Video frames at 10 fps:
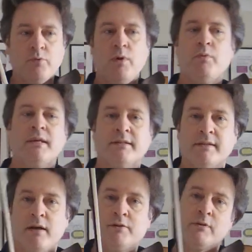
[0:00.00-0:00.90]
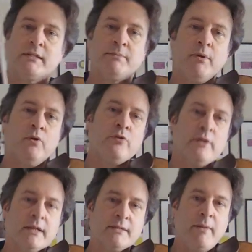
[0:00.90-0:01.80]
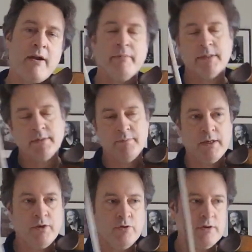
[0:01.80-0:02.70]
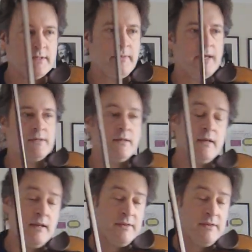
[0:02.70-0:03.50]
where we can start to explore and experiment and be curious about it.